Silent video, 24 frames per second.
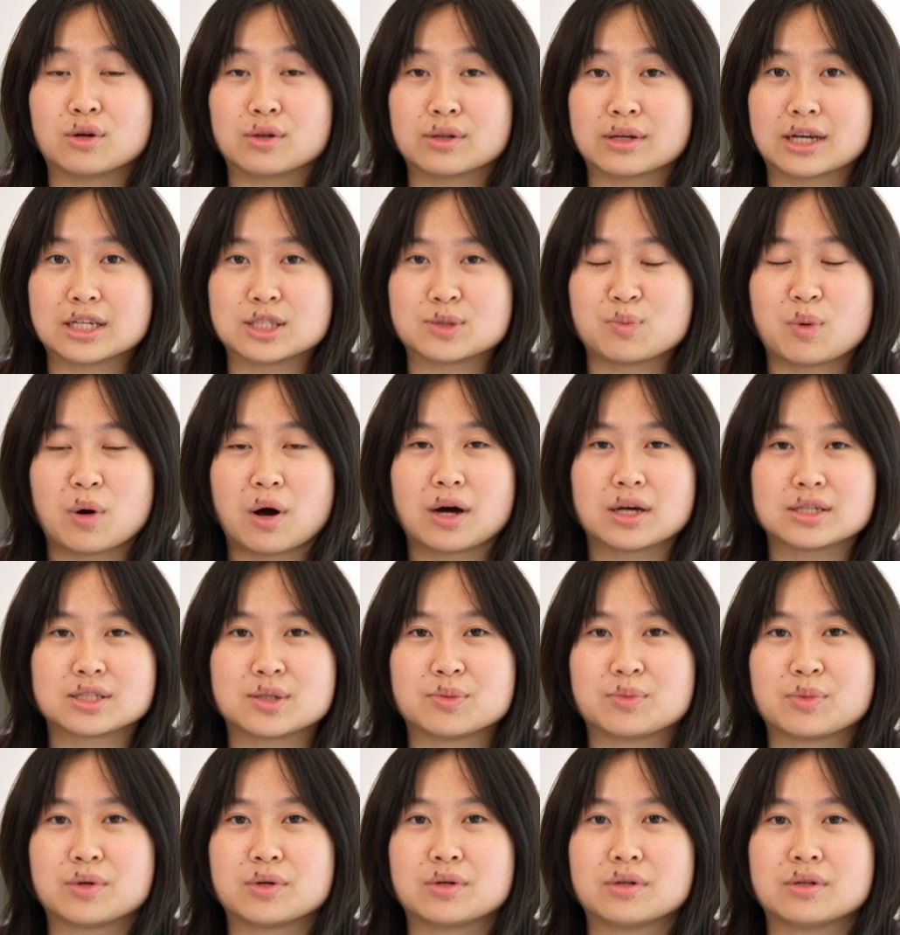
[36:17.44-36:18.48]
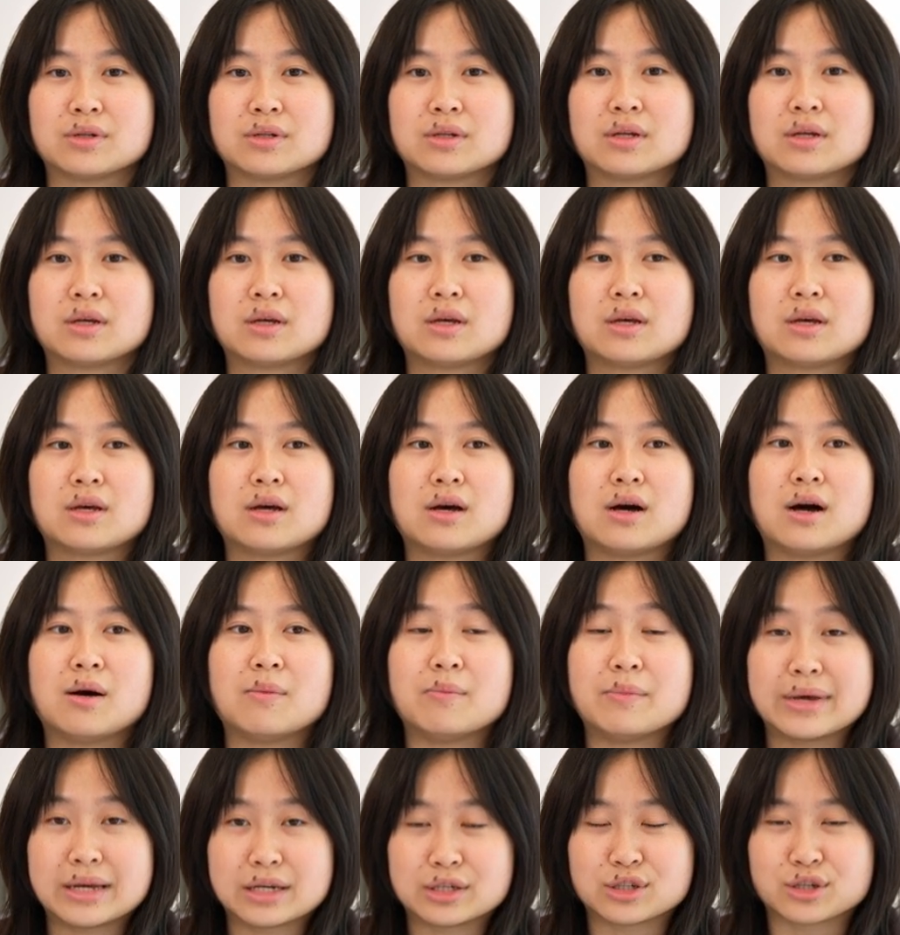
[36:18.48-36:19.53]
early as possible.
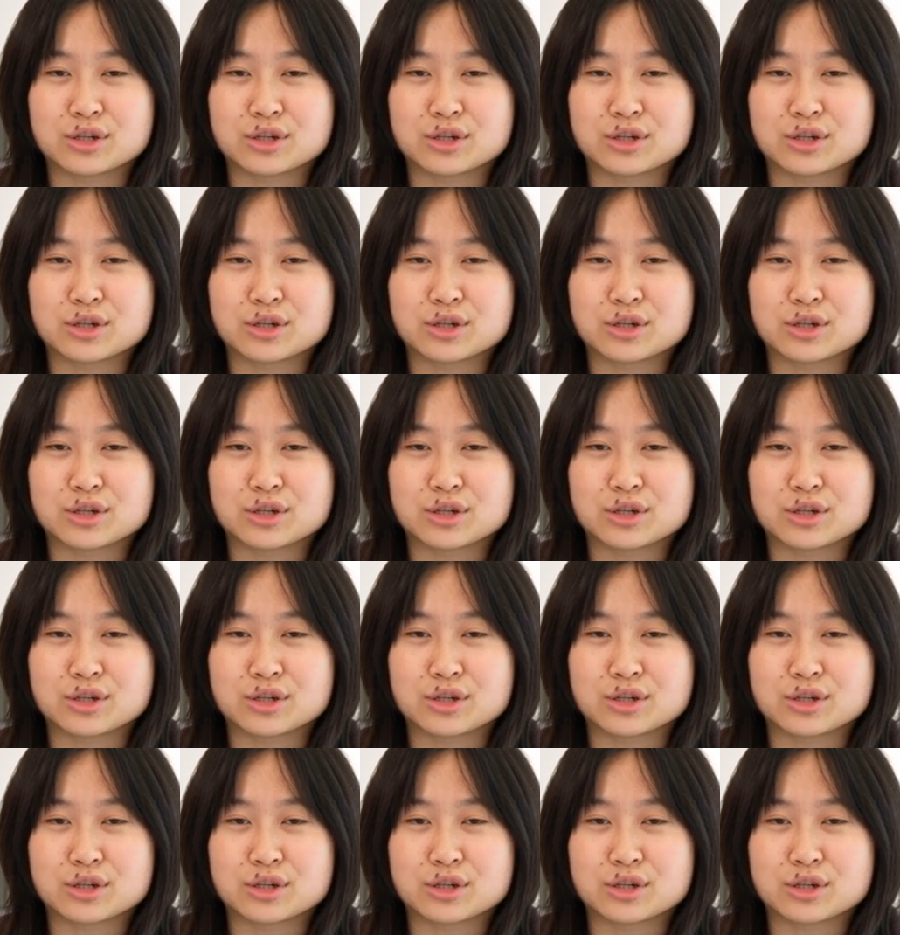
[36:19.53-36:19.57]
Make